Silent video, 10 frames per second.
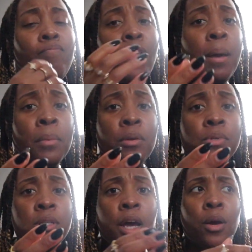Emily
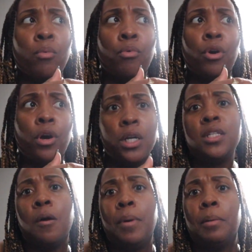was we're gonna
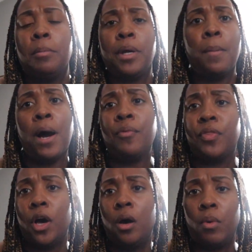tell Bamblebee about
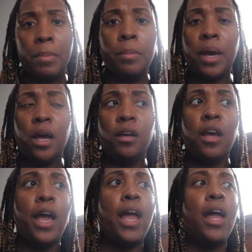the Ribbon Man,
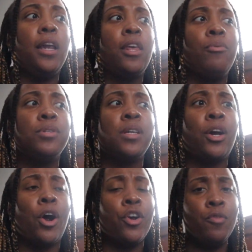and he was
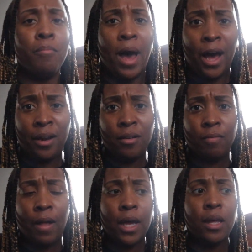are you mad?
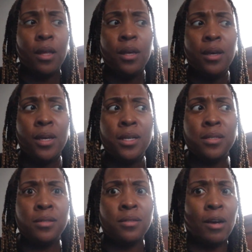He's
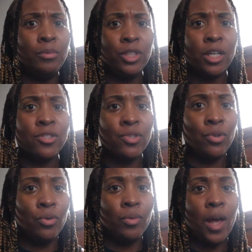a subject
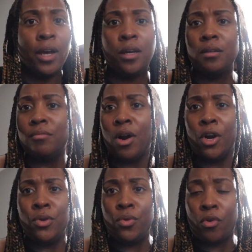too. Are
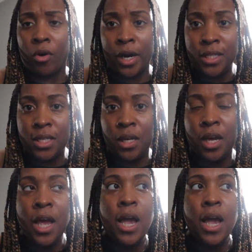you crazy?